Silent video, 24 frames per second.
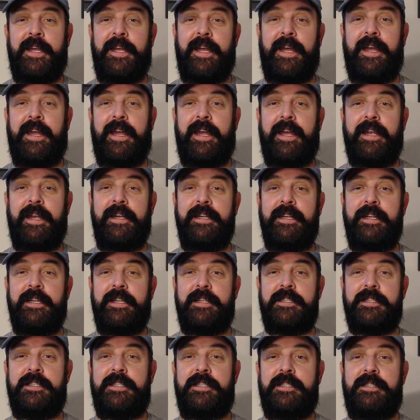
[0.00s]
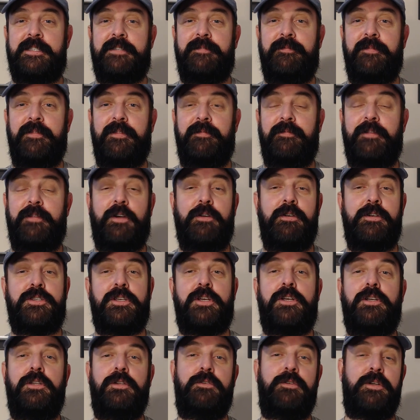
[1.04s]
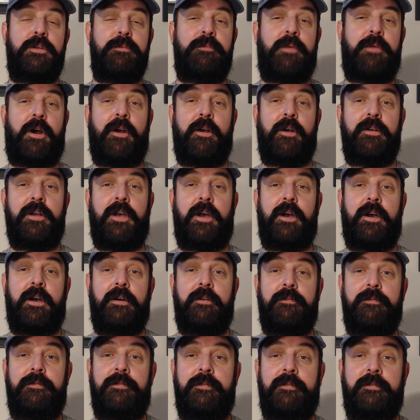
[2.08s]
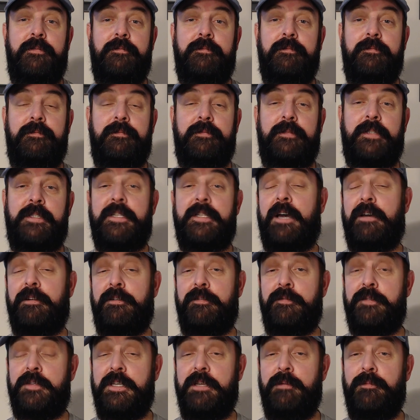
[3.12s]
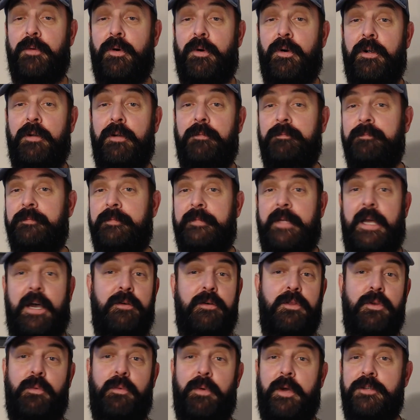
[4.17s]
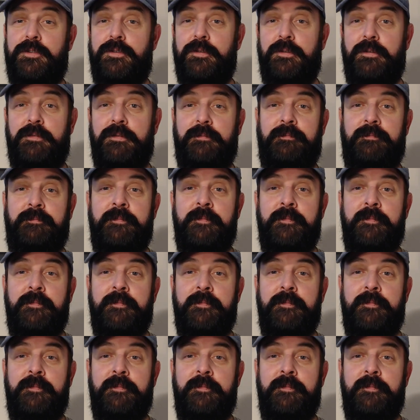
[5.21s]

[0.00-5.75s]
and it's very secluded part of the town of Seymour, out in the western